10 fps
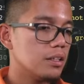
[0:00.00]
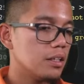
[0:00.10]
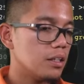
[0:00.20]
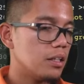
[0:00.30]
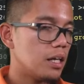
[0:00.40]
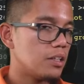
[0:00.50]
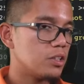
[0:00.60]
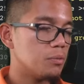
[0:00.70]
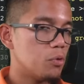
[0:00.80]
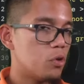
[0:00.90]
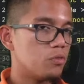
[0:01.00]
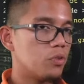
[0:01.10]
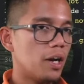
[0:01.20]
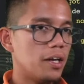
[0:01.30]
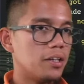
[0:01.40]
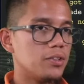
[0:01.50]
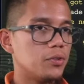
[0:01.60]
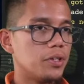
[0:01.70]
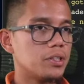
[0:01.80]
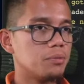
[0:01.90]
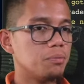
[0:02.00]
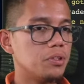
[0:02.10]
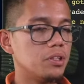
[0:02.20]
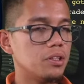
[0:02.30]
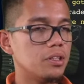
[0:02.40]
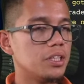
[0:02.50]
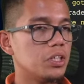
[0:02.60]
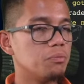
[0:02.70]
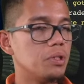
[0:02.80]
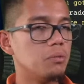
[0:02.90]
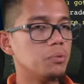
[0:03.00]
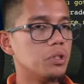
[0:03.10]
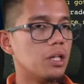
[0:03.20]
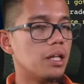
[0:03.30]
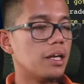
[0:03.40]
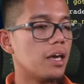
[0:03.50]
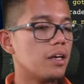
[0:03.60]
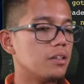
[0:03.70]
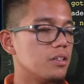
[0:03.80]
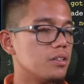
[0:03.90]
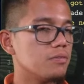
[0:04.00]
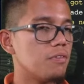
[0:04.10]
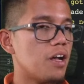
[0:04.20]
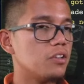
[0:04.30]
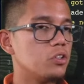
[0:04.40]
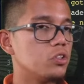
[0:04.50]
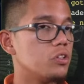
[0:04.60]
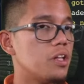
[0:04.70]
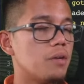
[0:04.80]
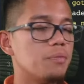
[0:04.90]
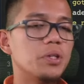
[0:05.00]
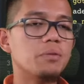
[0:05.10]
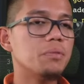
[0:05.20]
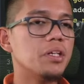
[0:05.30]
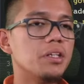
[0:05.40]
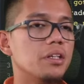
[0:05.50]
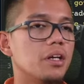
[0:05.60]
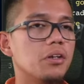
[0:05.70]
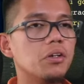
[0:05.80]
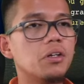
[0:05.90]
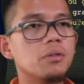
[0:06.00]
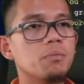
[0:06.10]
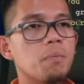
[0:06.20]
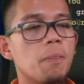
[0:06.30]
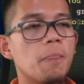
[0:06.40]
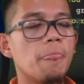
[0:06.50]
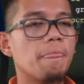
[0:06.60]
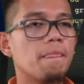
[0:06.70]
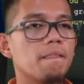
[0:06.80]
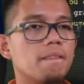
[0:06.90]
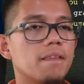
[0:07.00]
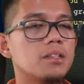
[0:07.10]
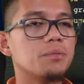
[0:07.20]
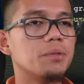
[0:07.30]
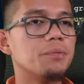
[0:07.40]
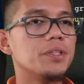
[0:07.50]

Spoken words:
that's more for like to explicitly tell people that like, hey, this value should not be updated at all. That's pretty much